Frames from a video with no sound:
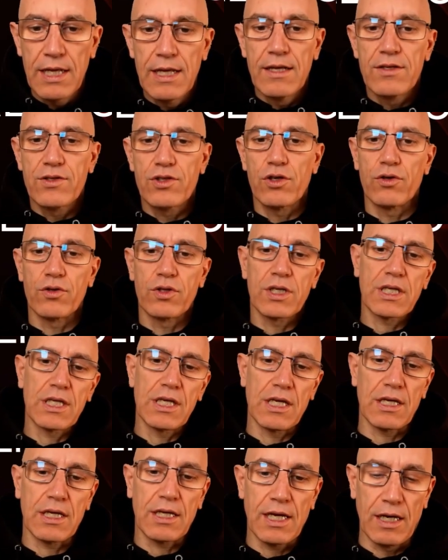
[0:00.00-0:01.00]
So the
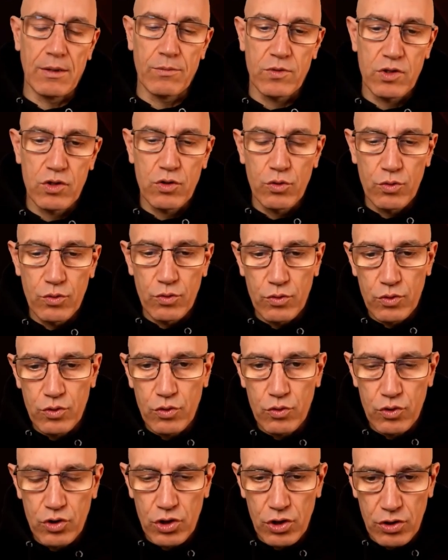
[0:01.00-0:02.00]
king comes to
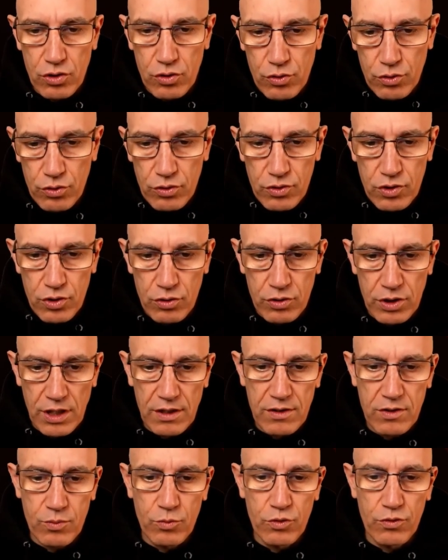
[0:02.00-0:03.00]
g2. So
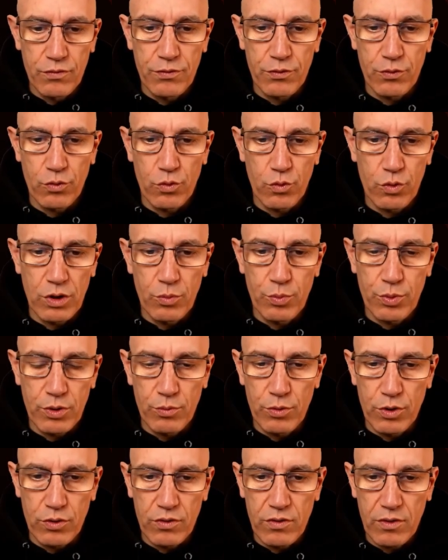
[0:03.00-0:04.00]
next move will
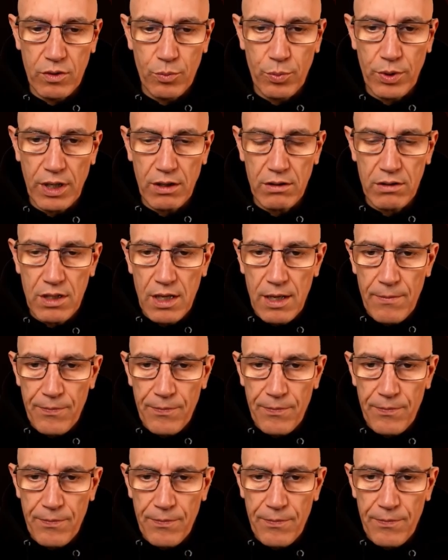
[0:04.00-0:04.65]
promote the pawn.